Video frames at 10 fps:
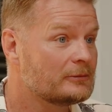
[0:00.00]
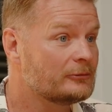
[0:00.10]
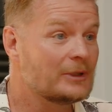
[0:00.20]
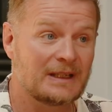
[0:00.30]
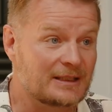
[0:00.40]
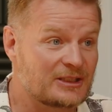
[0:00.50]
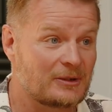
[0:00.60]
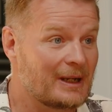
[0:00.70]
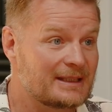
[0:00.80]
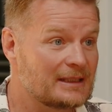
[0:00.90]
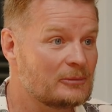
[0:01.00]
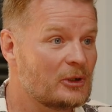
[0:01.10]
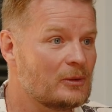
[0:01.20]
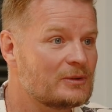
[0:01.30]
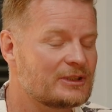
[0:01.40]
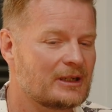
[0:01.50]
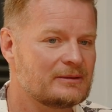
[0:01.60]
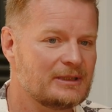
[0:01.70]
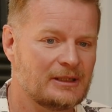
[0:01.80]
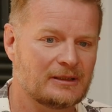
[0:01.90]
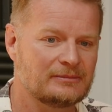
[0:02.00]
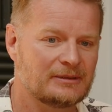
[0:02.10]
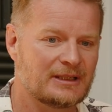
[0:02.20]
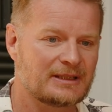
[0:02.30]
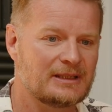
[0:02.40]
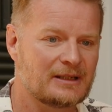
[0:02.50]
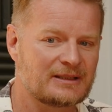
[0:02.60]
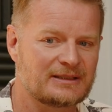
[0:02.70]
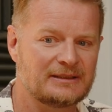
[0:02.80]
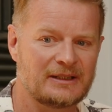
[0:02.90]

Really exciting, but also, as a youngster,